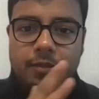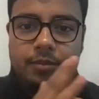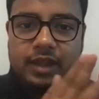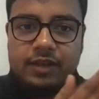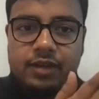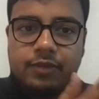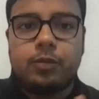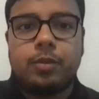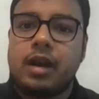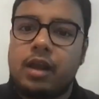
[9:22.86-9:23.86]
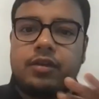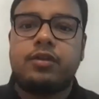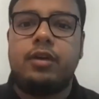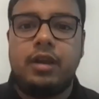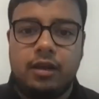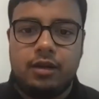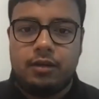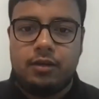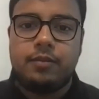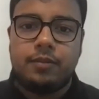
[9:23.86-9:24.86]
investment classes only.
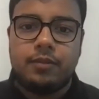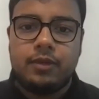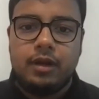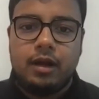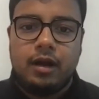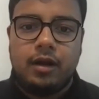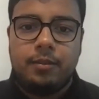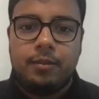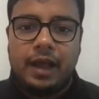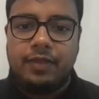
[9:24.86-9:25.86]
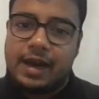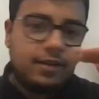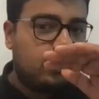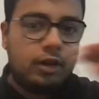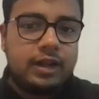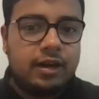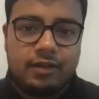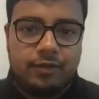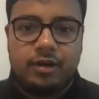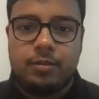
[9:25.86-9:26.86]
And that is all that is
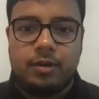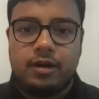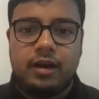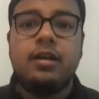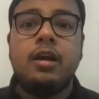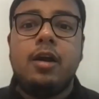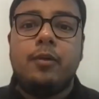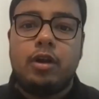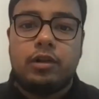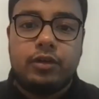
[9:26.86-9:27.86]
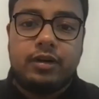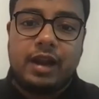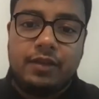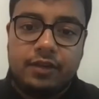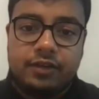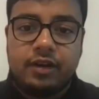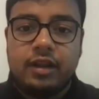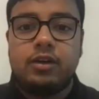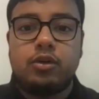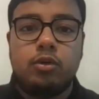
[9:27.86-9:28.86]
available, right? We're also
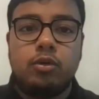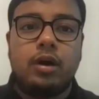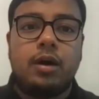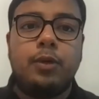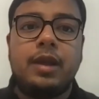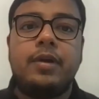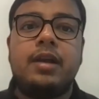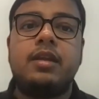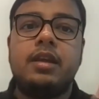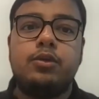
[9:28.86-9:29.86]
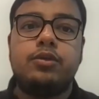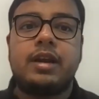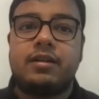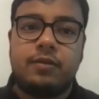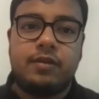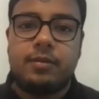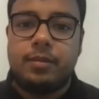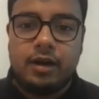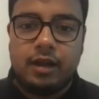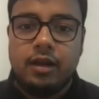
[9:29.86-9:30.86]
transitioning to a way where the user gets a
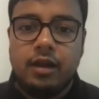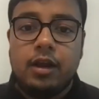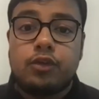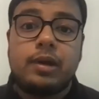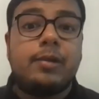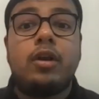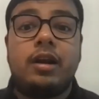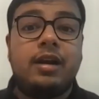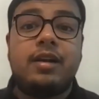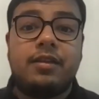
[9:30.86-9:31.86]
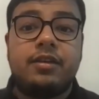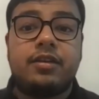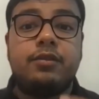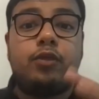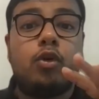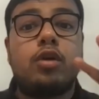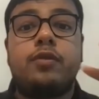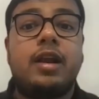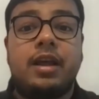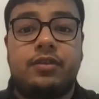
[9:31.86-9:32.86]
visibility. So we have already transitioned 4 of
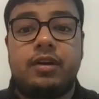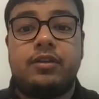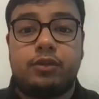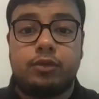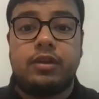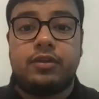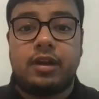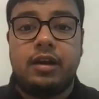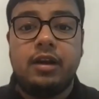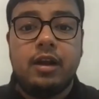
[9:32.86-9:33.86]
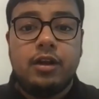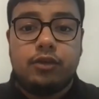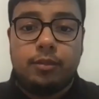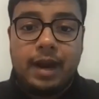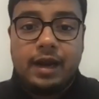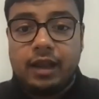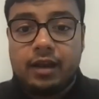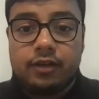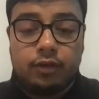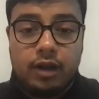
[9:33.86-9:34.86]
our assets to this, right? So MATIC,
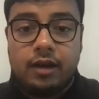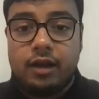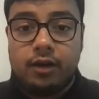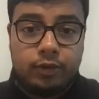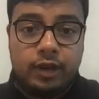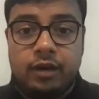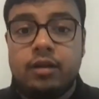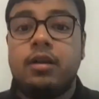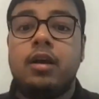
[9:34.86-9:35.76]
Solana, Ronin,